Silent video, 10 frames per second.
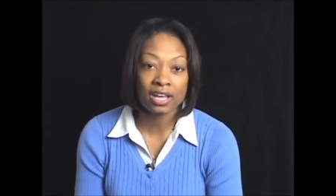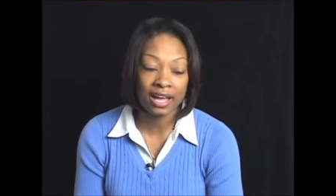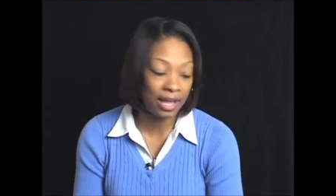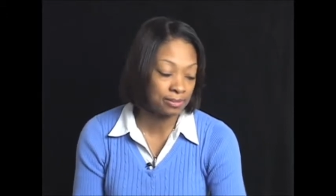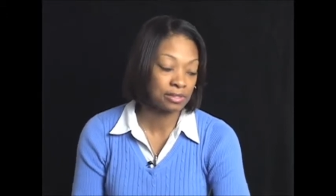I
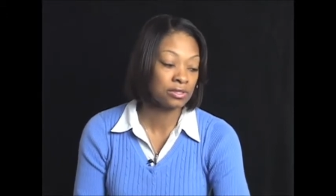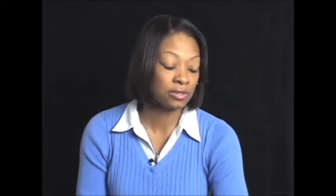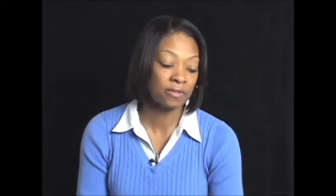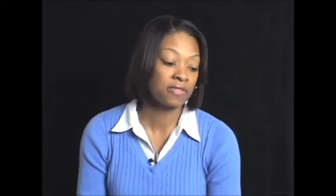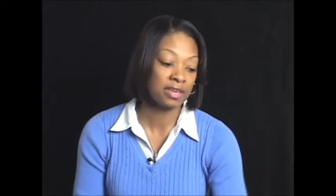absolutely
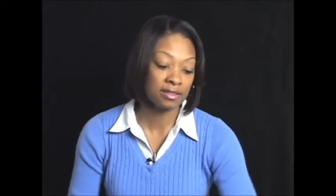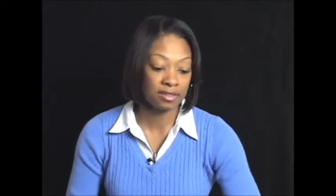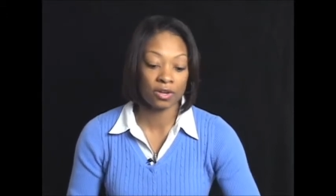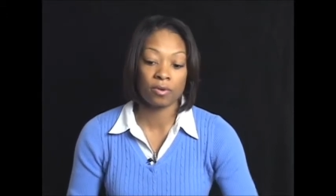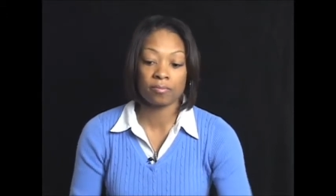don't think,
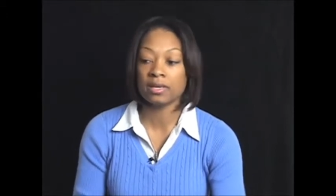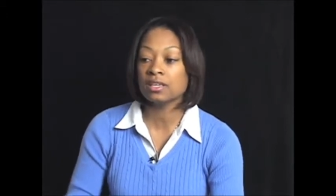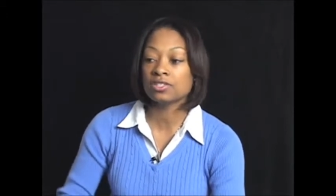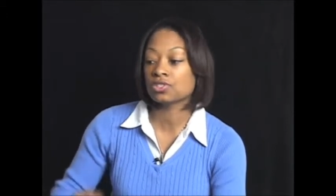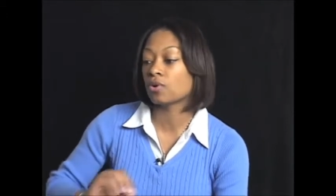
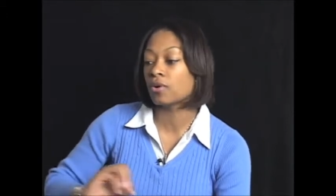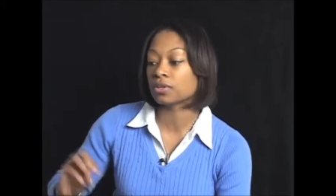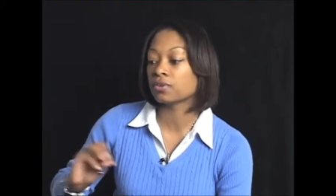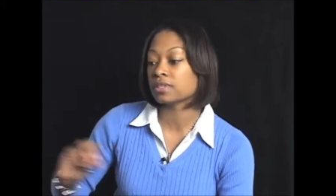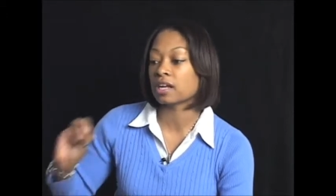me just going to
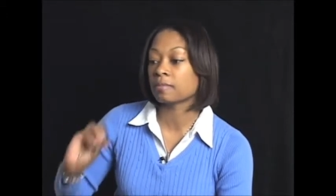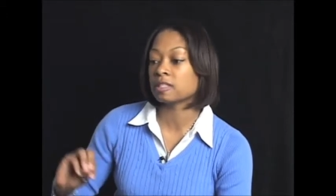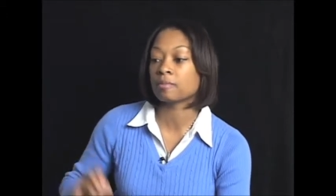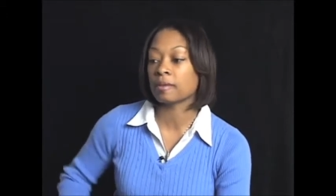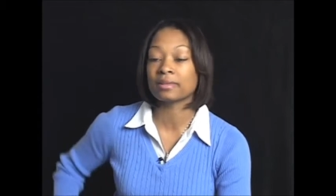go sign a
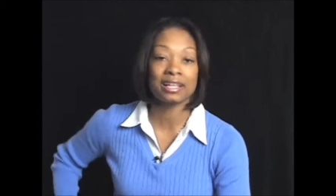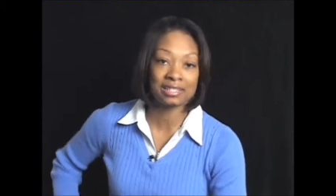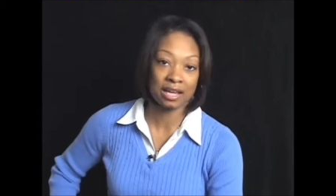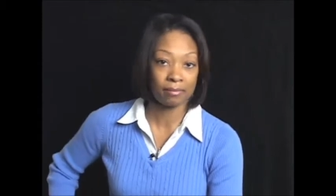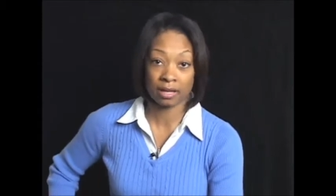piece of paper,
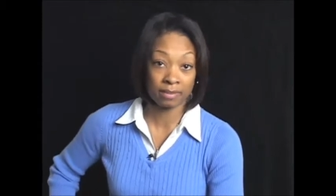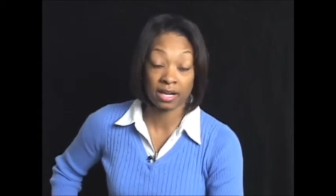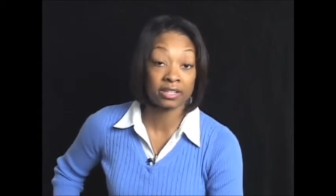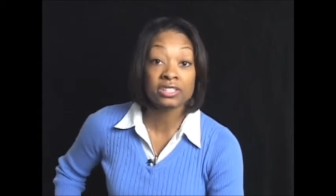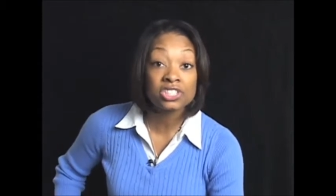that's not my
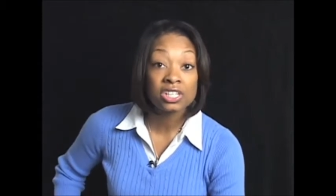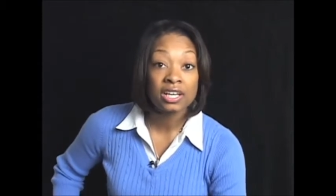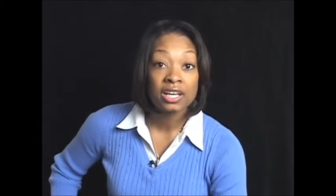marriage.